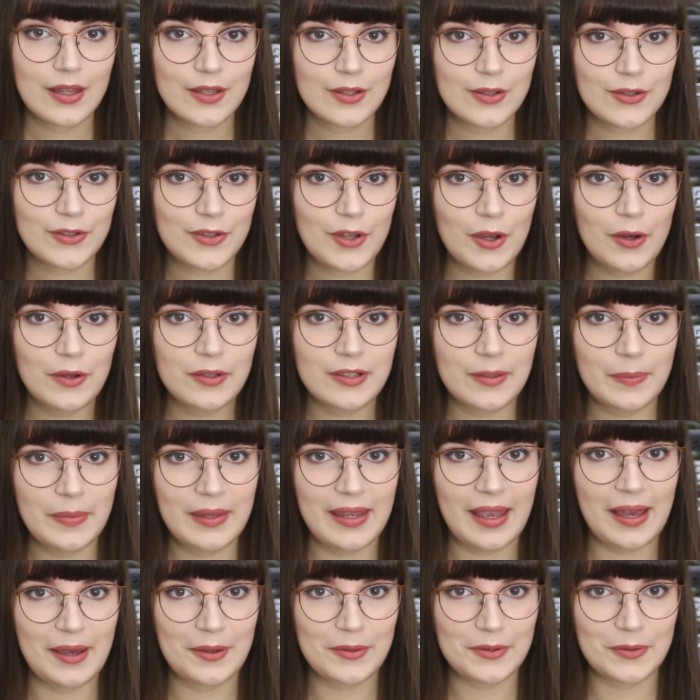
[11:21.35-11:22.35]
So
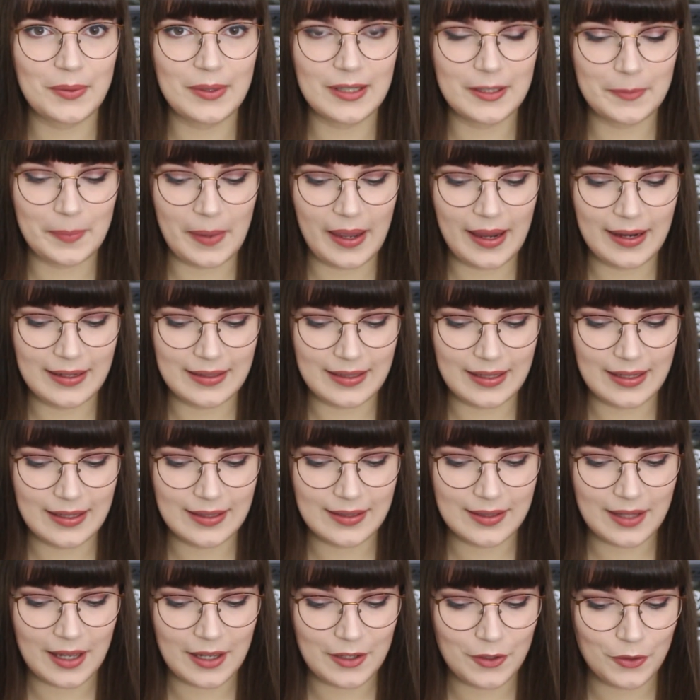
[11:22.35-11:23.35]
something else to expect
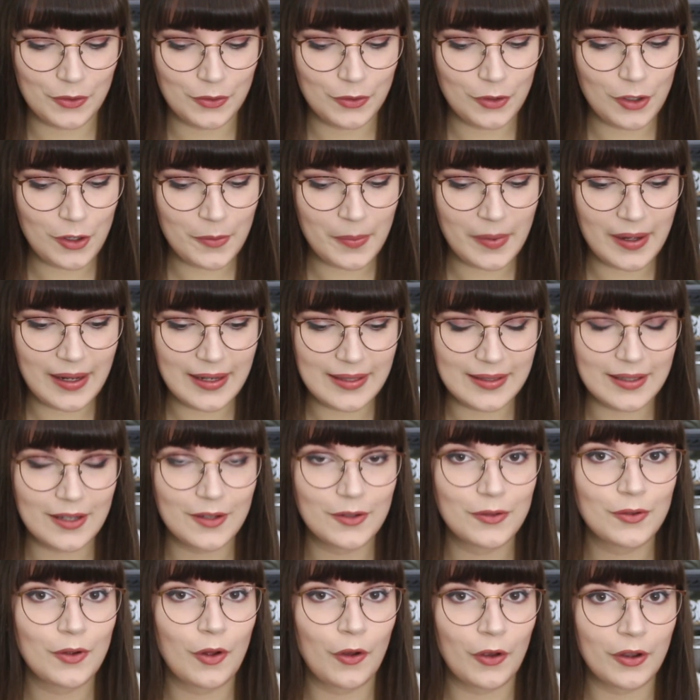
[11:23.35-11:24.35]
is that your new mice are
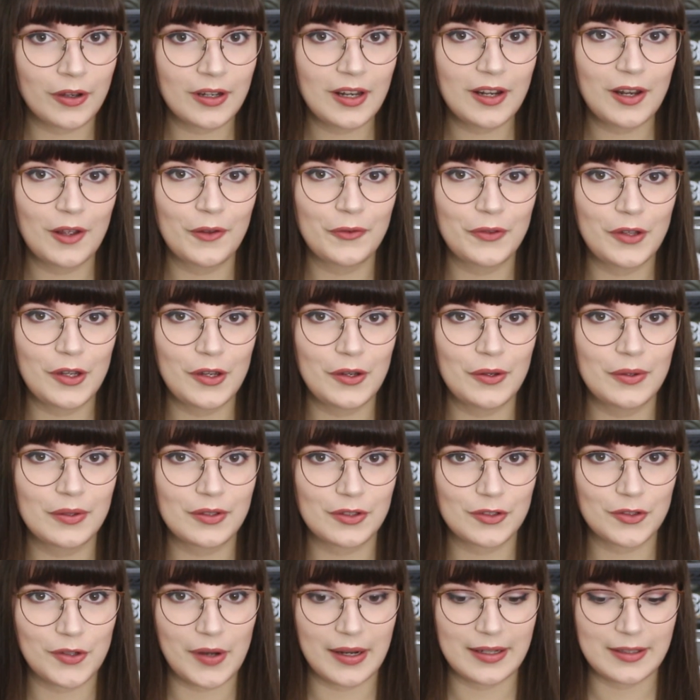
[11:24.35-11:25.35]
not going to love you
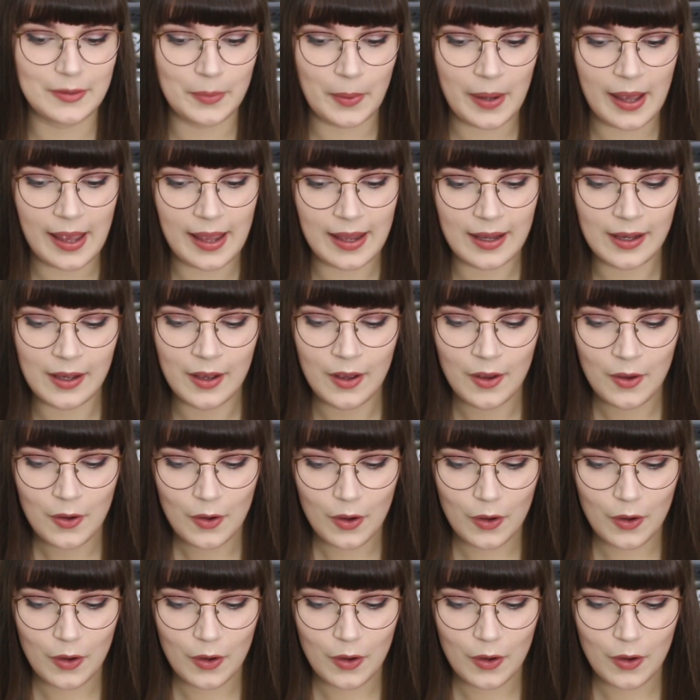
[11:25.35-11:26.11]
straight away.